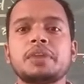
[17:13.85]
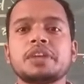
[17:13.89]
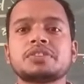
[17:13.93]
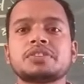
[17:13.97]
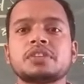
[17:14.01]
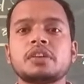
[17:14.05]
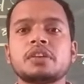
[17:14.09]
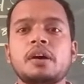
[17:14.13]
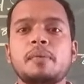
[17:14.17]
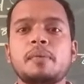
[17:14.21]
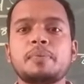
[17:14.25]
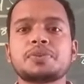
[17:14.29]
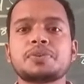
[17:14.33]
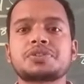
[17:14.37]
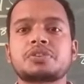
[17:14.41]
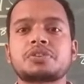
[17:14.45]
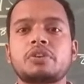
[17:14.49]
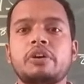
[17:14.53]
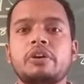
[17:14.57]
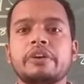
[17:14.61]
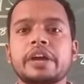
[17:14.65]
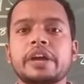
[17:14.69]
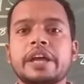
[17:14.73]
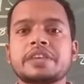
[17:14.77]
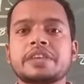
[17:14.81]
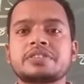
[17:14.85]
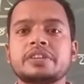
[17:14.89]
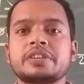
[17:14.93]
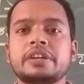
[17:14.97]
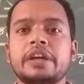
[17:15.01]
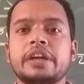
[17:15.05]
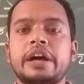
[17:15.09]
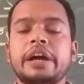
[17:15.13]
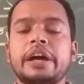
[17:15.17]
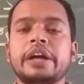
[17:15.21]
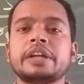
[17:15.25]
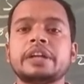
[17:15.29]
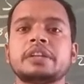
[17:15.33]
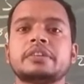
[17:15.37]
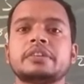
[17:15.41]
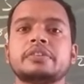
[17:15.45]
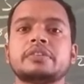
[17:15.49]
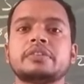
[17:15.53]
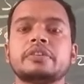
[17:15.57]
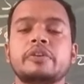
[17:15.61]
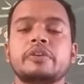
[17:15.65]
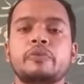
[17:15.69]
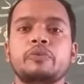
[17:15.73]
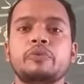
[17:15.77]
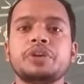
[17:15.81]
of strong acid and
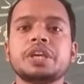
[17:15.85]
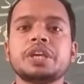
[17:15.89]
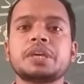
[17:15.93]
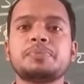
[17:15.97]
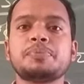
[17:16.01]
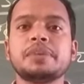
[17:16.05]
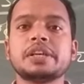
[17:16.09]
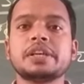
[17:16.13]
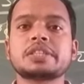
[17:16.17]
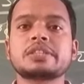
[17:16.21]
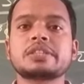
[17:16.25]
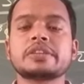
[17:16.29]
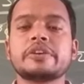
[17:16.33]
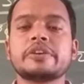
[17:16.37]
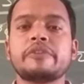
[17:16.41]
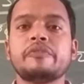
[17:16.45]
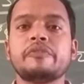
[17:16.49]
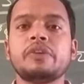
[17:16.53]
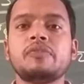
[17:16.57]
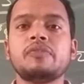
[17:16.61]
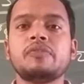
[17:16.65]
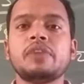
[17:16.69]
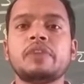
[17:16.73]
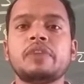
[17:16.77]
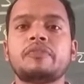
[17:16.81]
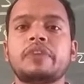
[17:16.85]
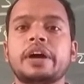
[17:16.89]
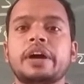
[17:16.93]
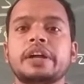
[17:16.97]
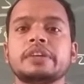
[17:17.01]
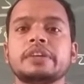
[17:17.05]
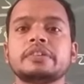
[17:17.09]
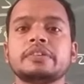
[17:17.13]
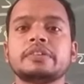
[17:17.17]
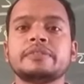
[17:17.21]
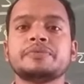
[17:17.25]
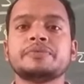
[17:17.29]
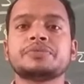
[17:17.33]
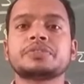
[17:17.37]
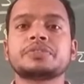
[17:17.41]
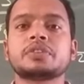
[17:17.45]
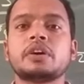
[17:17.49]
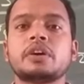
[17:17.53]
weak base, we will find the